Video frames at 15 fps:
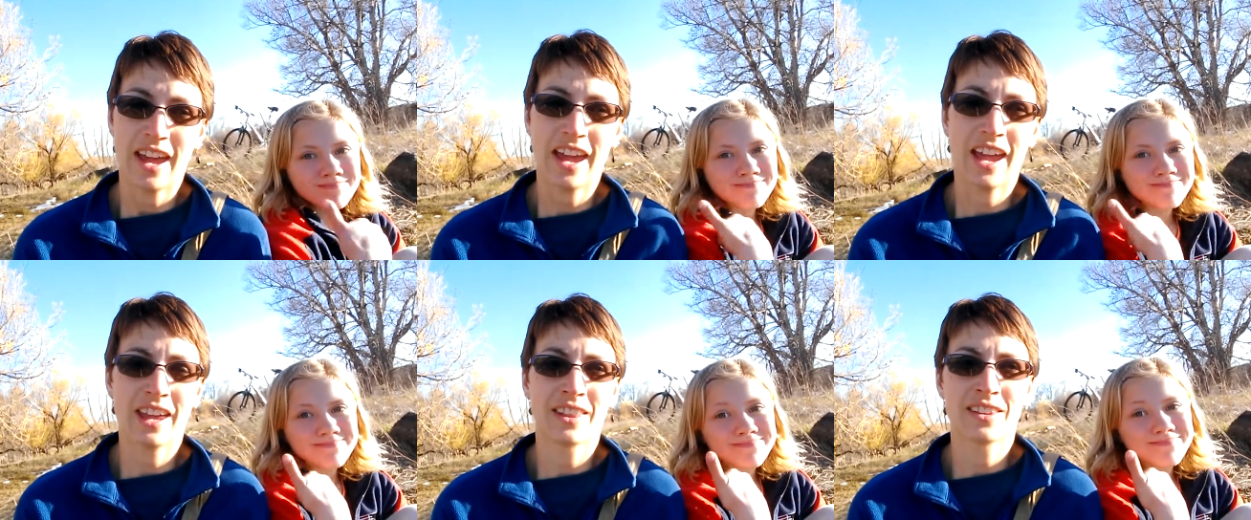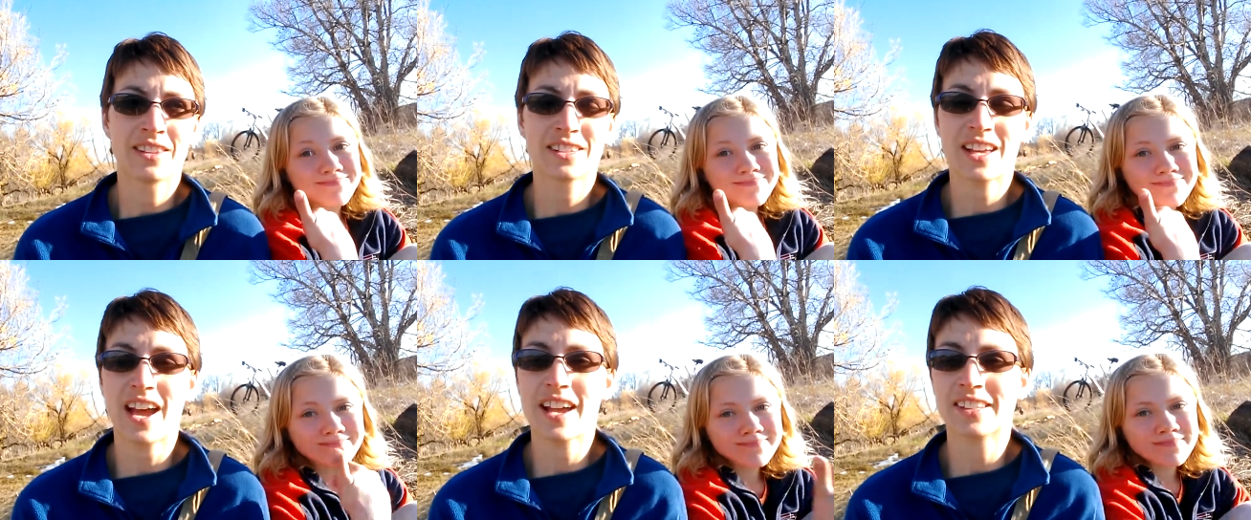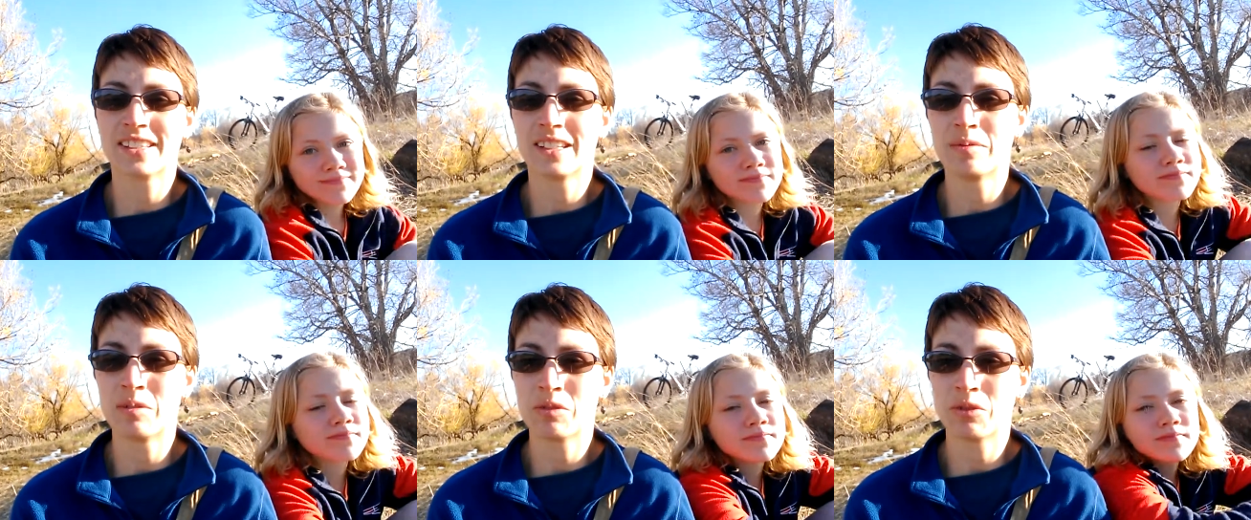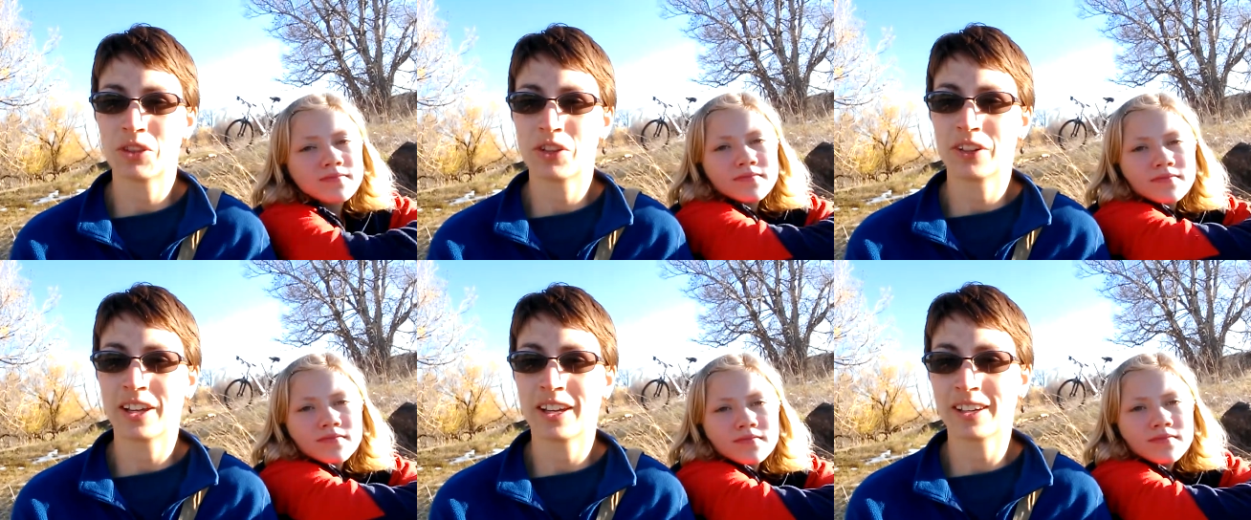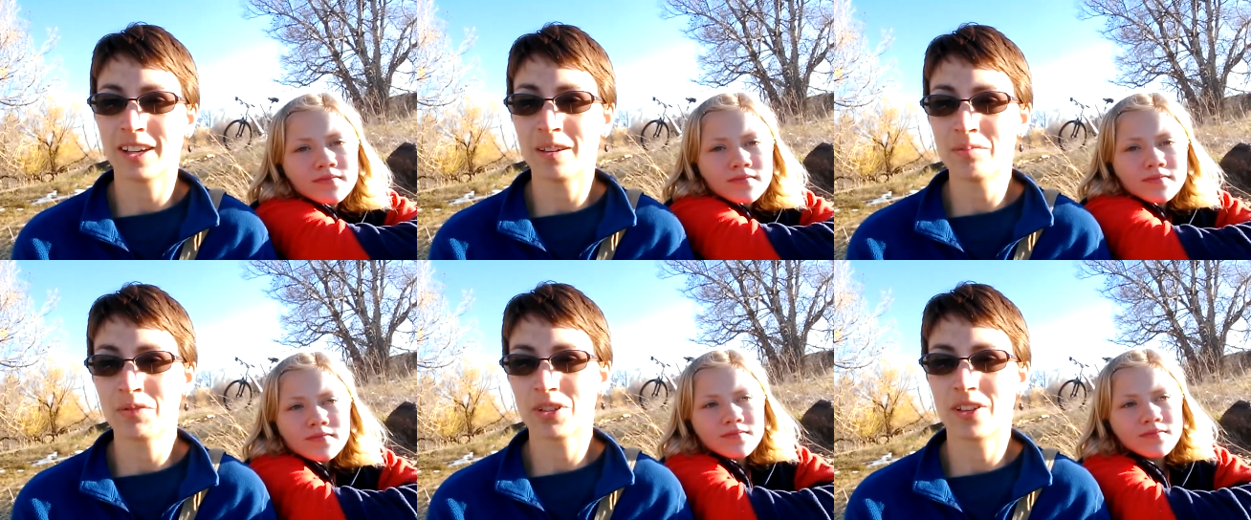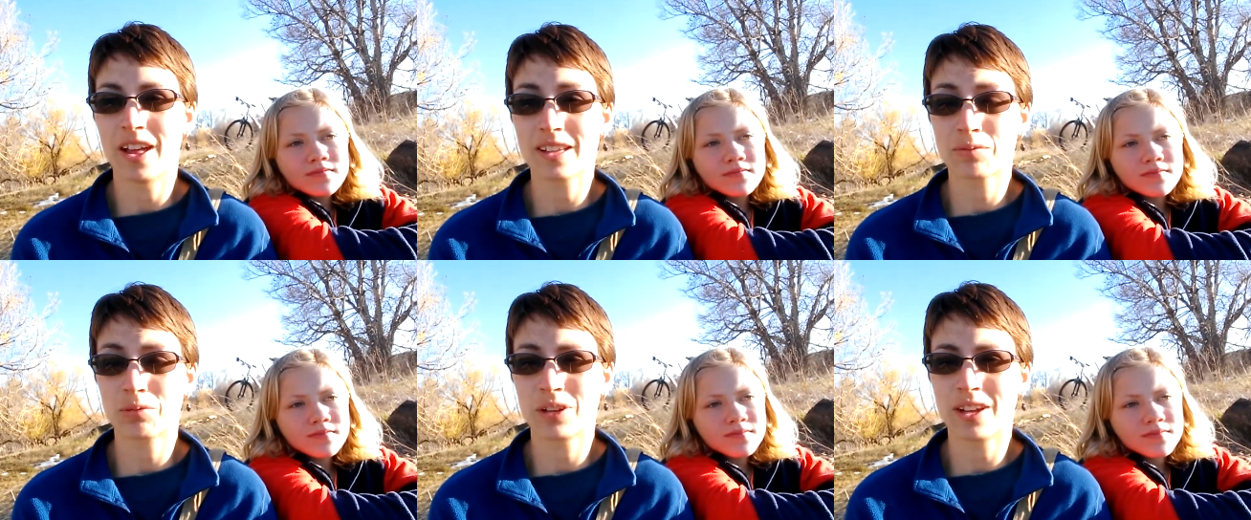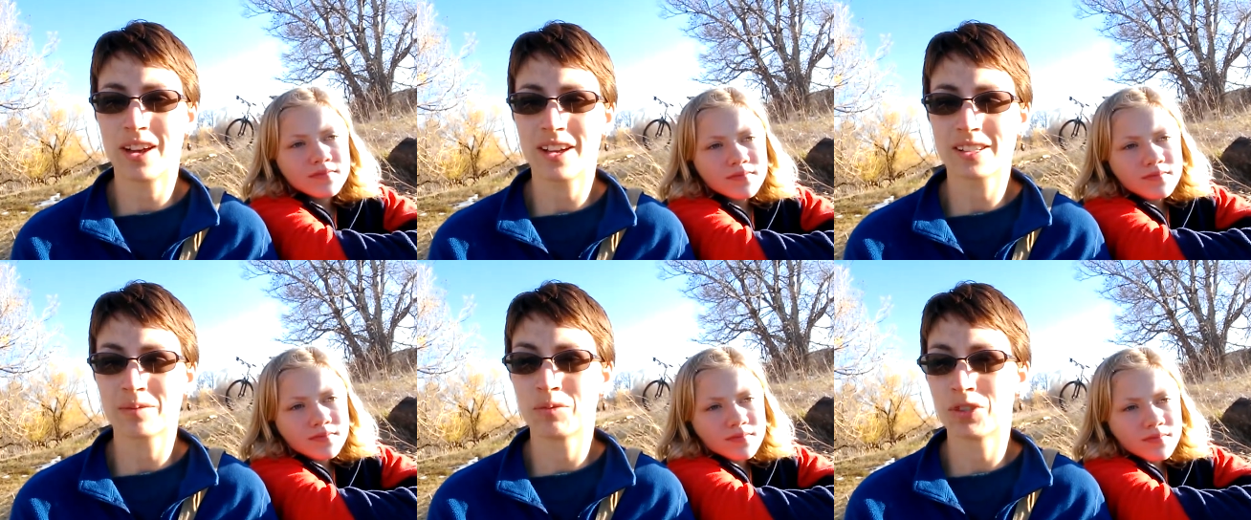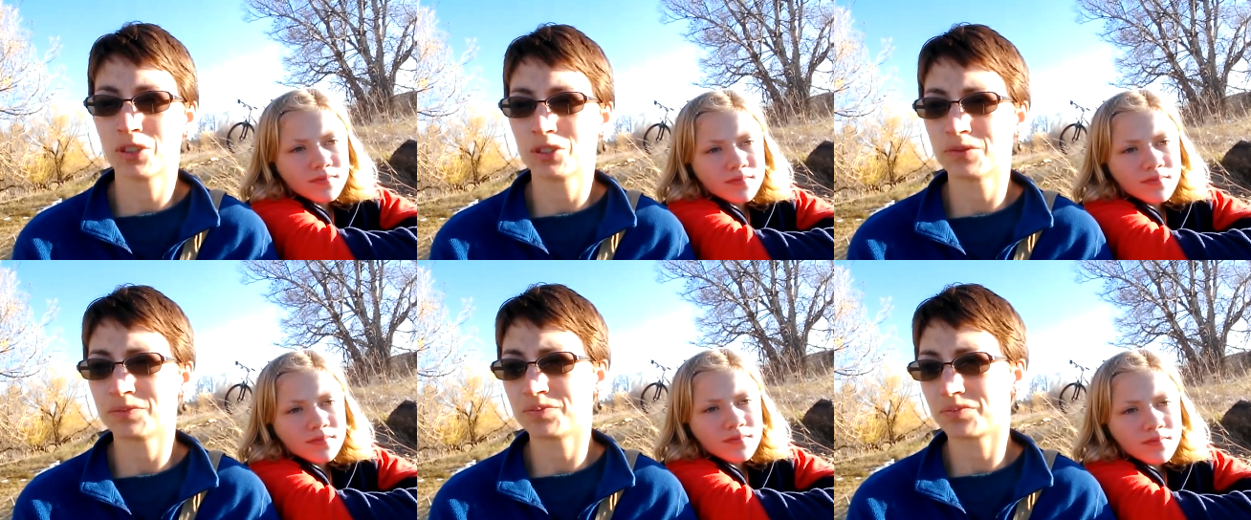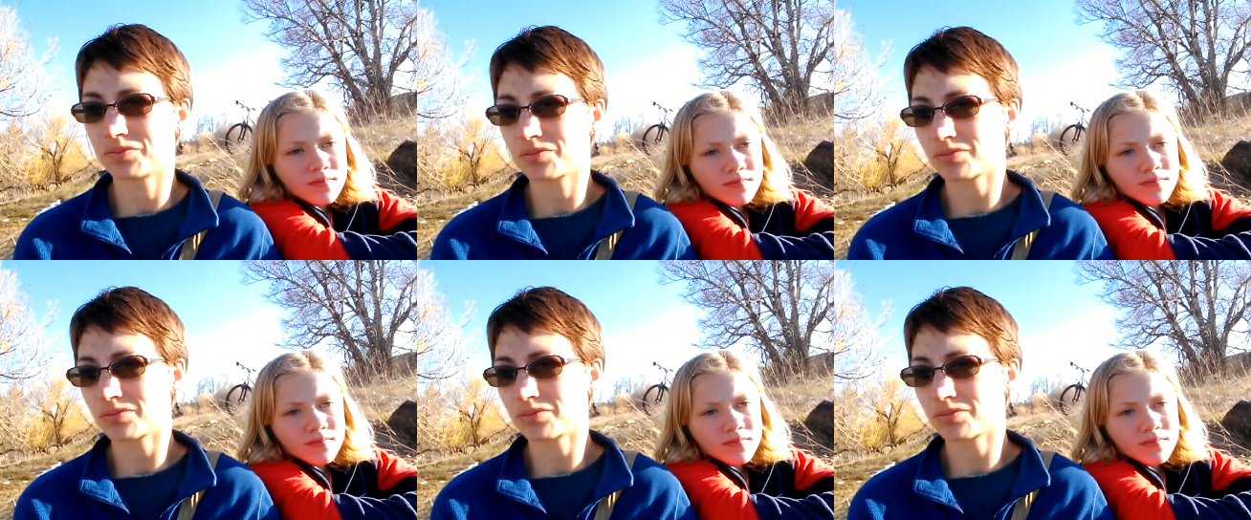Speaker 1: And the sky is the limit with your income, so that's pretty awesome too.